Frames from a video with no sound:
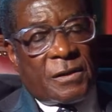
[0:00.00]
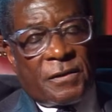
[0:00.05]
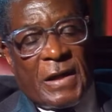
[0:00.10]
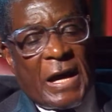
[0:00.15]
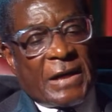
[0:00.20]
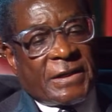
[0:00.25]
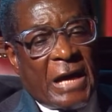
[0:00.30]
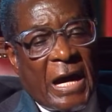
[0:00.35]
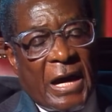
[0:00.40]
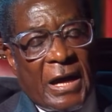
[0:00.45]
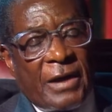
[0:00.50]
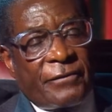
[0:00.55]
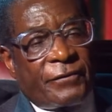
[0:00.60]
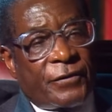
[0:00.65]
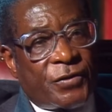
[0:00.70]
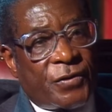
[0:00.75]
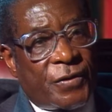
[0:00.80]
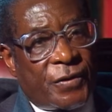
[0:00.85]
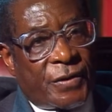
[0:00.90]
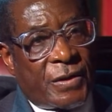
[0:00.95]
That I
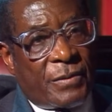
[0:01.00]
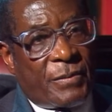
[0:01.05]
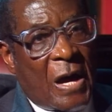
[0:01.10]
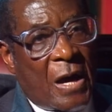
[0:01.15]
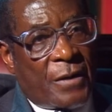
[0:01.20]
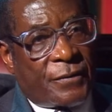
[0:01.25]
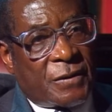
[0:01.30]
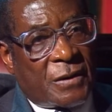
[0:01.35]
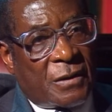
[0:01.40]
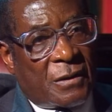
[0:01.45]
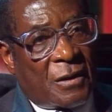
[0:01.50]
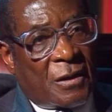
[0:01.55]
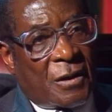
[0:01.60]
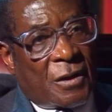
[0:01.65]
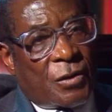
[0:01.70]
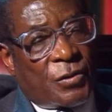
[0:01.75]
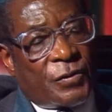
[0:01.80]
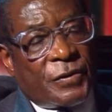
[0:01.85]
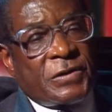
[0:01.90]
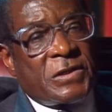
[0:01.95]
haven't heard about.
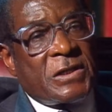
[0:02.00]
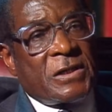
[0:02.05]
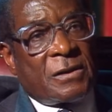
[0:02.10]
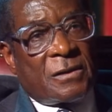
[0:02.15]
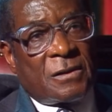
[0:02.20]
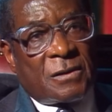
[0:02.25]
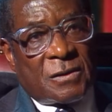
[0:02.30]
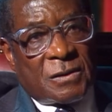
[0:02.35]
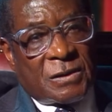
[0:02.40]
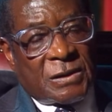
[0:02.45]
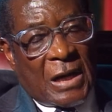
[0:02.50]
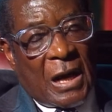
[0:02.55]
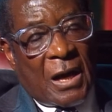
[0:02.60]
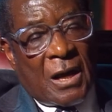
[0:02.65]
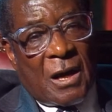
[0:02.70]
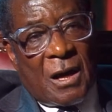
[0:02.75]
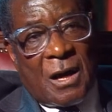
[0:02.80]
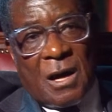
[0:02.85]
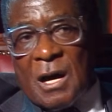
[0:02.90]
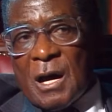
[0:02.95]
Deals
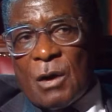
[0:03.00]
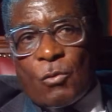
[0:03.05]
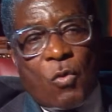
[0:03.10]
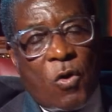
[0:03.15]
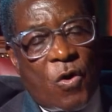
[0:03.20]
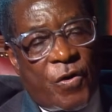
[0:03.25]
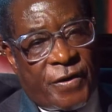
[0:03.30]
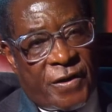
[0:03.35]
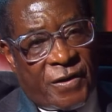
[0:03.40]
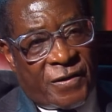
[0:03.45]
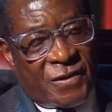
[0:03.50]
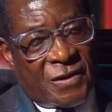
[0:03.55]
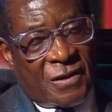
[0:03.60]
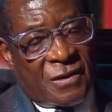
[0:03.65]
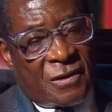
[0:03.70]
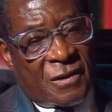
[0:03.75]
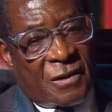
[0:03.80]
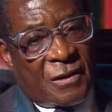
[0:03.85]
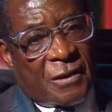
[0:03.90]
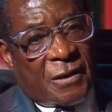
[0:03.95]
are awarded
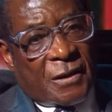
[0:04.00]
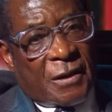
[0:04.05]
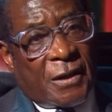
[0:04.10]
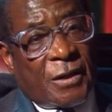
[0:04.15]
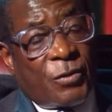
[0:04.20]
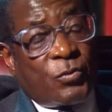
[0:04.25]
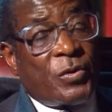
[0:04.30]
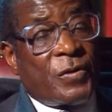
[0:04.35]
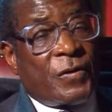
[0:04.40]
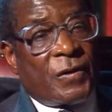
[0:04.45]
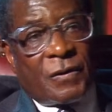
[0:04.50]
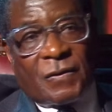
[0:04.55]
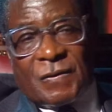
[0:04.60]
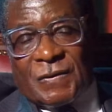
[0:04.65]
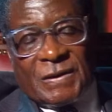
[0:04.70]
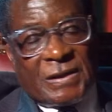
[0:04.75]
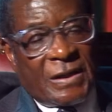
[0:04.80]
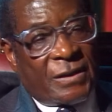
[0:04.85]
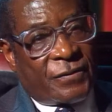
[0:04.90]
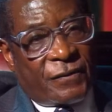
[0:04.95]
with the
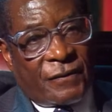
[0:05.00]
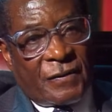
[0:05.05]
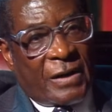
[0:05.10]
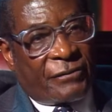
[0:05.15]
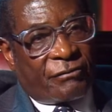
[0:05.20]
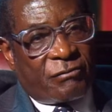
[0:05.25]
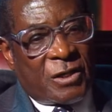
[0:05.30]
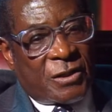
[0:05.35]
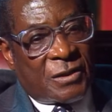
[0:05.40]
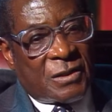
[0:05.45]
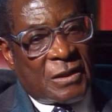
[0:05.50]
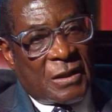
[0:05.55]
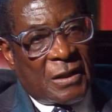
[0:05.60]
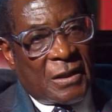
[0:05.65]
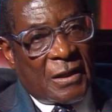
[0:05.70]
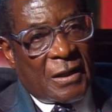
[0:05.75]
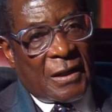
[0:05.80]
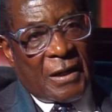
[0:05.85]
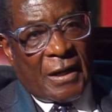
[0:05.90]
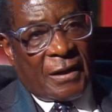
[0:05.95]
consent of government.
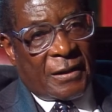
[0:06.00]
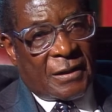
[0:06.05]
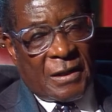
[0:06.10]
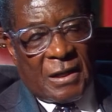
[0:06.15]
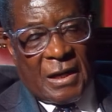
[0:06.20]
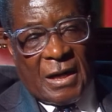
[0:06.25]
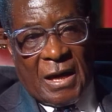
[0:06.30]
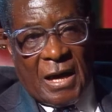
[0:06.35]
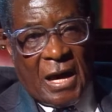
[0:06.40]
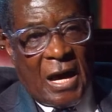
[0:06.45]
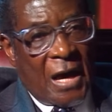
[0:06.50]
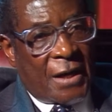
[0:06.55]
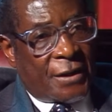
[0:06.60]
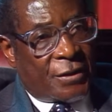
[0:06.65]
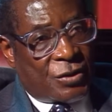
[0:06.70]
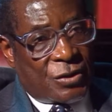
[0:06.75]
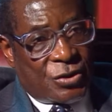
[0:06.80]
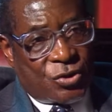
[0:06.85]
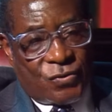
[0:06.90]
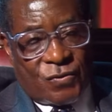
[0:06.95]
And I
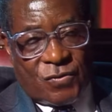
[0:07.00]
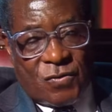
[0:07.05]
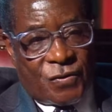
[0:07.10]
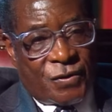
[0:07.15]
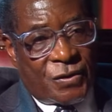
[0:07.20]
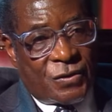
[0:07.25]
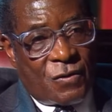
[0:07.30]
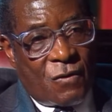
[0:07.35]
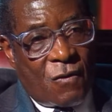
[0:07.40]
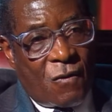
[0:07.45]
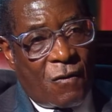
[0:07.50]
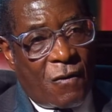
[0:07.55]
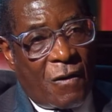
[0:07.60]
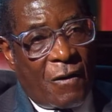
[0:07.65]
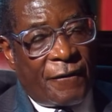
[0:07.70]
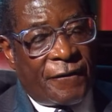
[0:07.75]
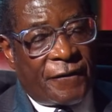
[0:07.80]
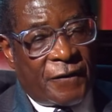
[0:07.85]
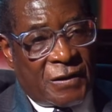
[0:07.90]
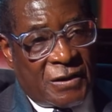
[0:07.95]
do not know
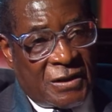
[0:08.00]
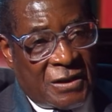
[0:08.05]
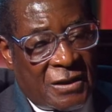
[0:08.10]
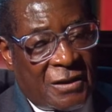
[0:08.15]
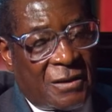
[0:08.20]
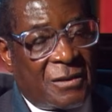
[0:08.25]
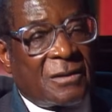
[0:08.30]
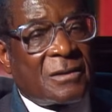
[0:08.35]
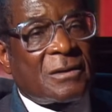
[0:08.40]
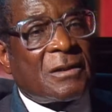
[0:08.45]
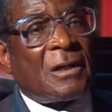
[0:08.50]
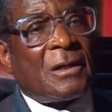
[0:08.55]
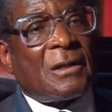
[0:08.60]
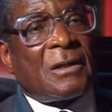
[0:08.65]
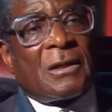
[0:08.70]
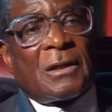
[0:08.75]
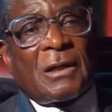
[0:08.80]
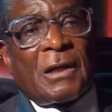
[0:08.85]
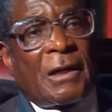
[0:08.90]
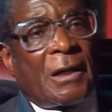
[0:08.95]
of a deal
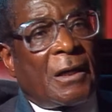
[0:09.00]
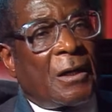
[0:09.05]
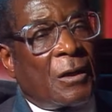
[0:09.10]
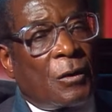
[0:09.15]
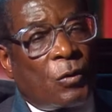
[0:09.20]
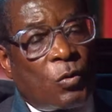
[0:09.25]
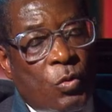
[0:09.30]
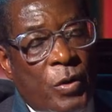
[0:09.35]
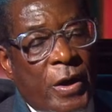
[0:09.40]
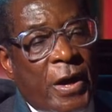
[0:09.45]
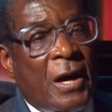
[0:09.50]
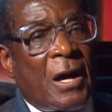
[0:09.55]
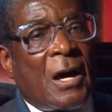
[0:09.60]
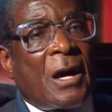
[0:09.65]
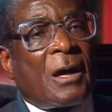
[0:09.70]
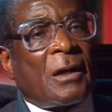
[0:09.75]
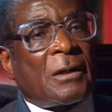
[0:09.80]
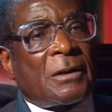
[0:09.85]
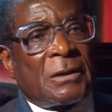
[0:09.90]
where